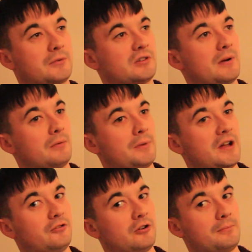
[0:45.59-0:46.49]
because my
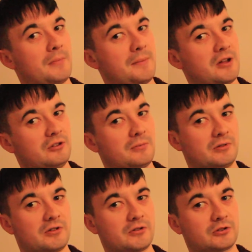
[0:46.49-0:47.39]
bedroom
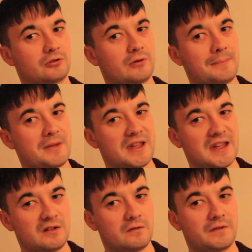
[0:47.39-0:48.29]
is one of those crappy
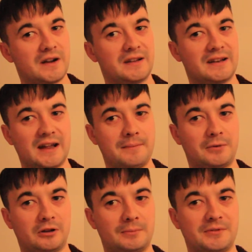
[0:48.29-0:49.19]
eco-friendly light
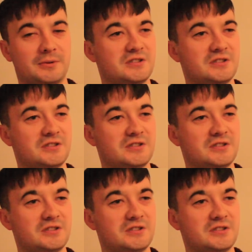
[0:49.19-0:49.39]
bulbs,